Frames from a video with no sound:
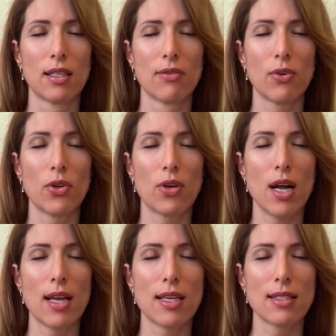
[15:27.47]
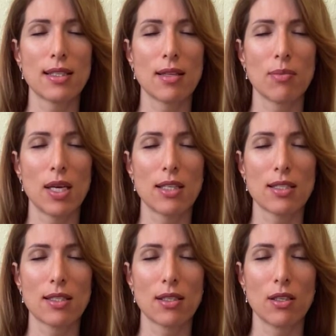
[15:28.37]
for your highest and
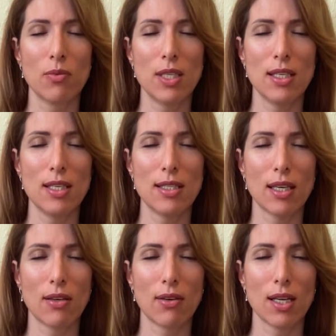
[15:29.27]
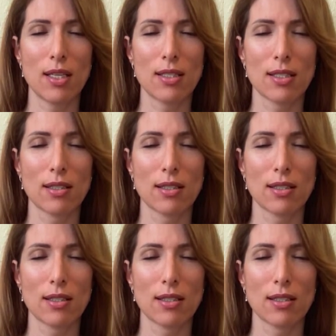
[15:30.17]
best with ease and grace?